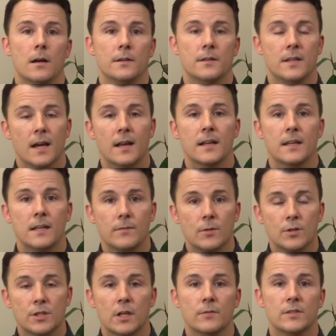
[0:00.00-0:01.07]
You got to give
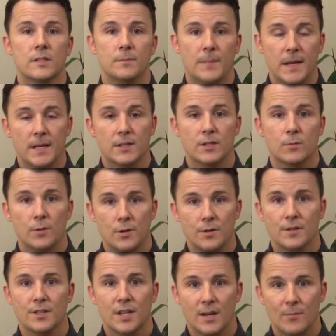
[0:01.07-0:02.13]
yourself space to where you
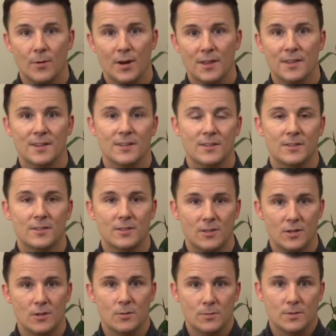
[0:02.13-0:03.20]
can take breath in to
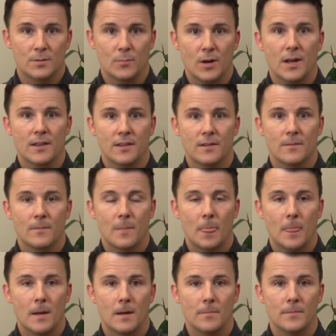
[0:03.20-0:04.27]
use the breath
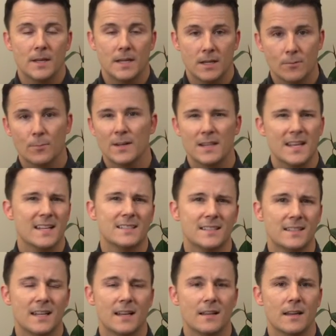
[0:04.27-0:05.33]
and get rid of that
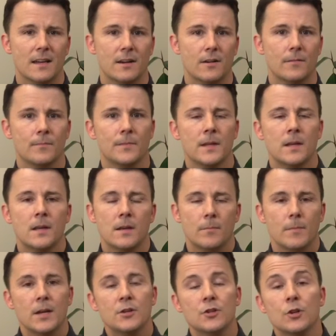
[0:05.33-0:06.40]
stale air.
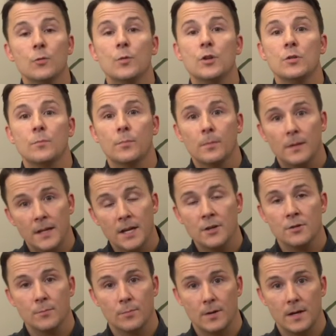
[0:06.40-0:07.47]
Make sure when you plan
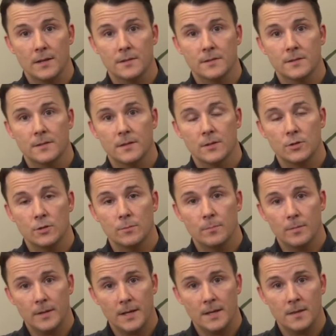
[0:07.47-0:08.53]
your breaths that you
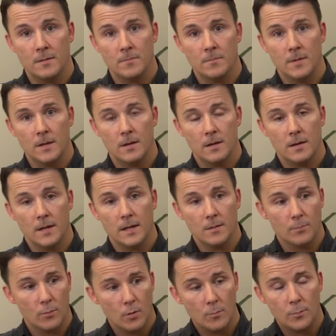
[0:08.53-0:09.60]
plan them in
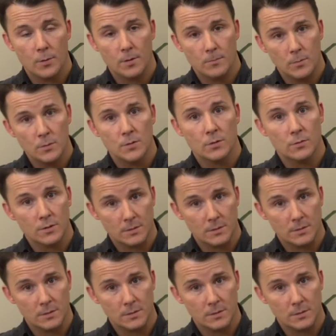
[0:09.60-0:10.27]
appropriate musical